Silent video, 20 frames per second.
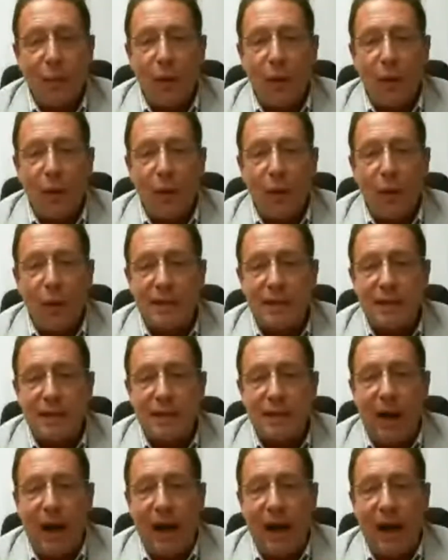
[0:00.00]
what things
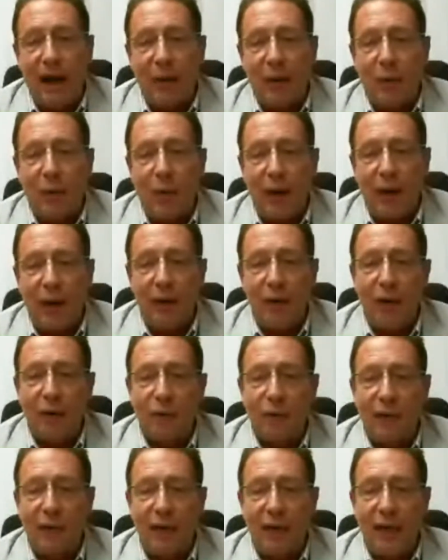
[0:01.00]
am I aware
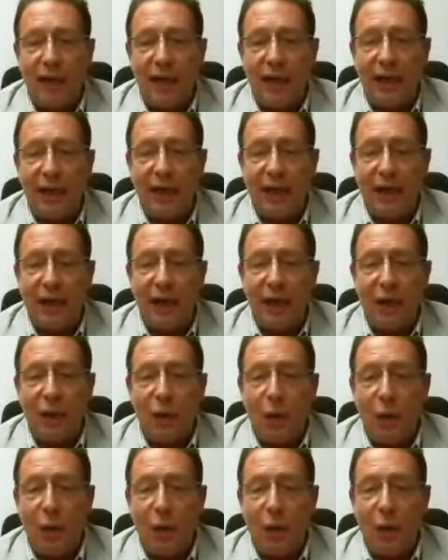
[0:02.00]
of that
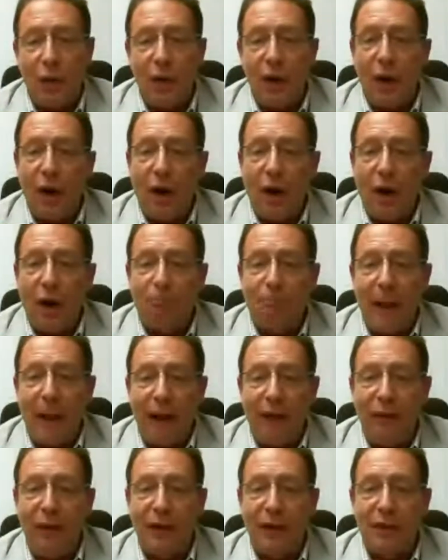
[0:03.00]
hinder or are
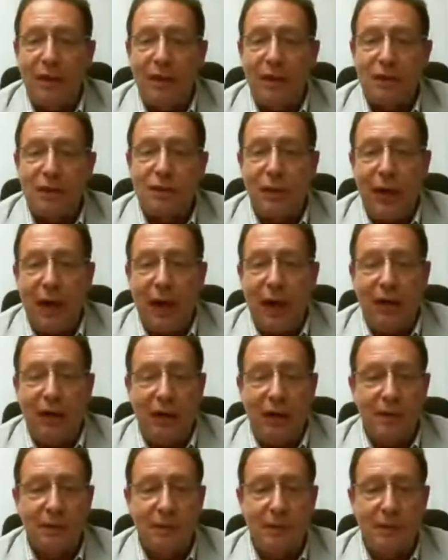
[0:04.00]
barriers to
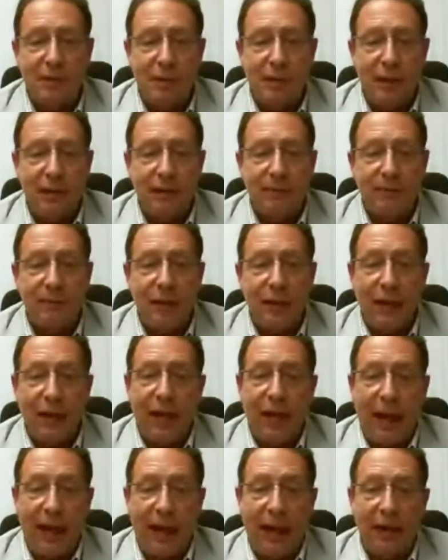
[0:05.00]
our intimacy?
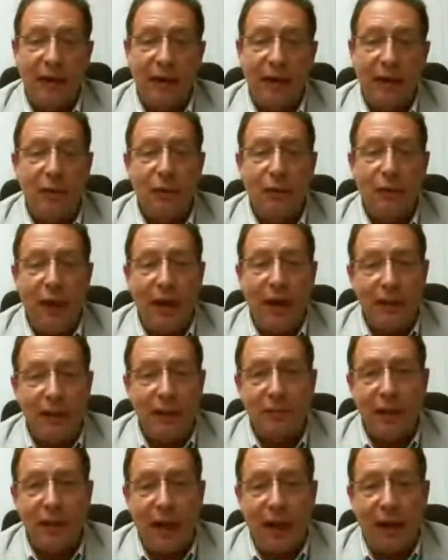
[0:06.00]
Again, write
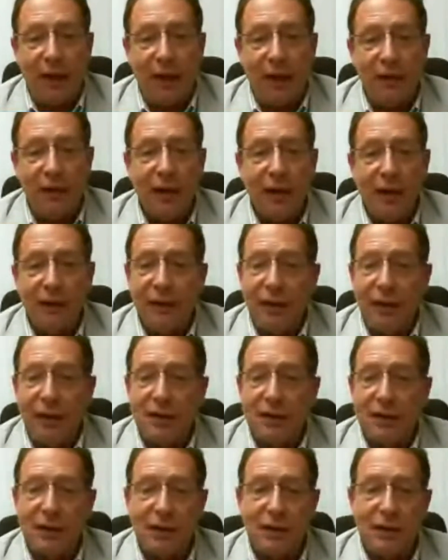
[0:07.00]
them down and then
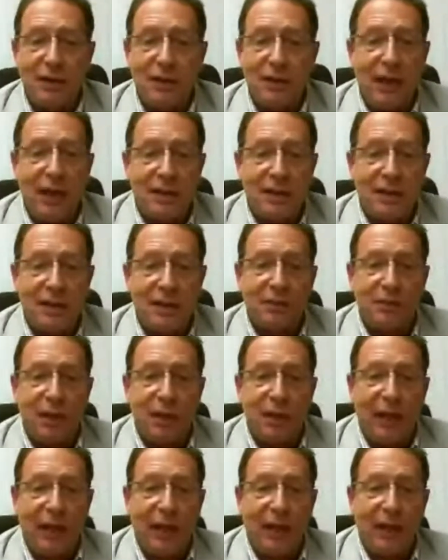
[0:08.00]
sit and discuss them
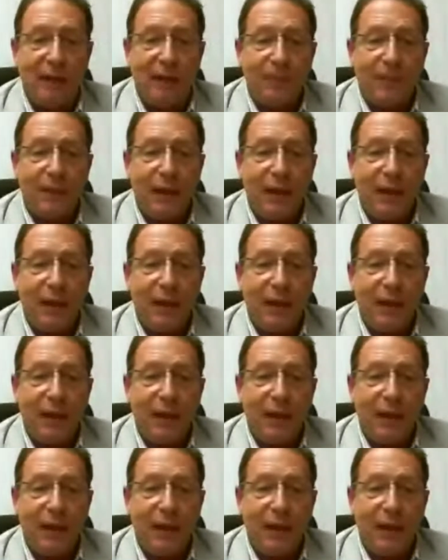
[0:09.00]
together.